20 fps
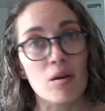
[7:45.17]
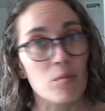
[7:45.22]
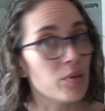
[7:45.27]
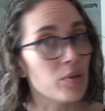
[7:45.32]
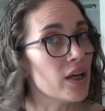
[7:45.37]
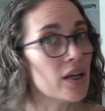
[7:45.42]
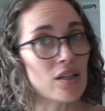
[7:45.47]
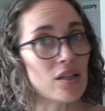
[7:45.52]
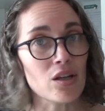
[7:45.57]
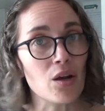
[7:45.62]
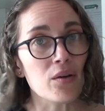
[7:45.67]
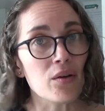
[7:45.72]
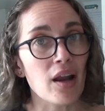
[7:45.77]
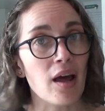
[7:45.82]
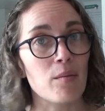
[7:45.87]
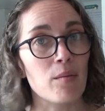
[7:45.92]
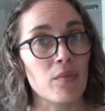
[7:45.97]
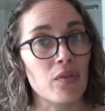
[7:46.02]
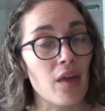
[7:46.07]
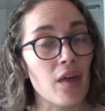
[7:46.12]
Please don't
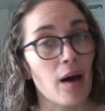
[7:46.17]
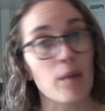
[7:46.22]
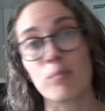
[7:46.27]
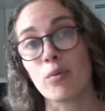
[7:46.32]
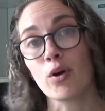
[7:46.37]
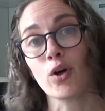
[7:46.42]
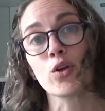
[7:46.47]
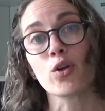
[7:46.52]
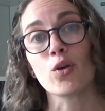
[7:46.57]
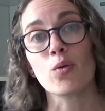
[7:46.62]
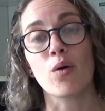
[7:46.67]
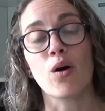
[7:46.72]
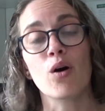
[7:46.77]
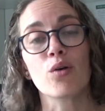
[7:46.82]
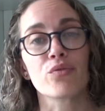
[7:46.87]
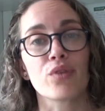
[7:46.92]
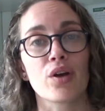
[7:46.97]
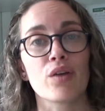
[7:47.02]
let that put you off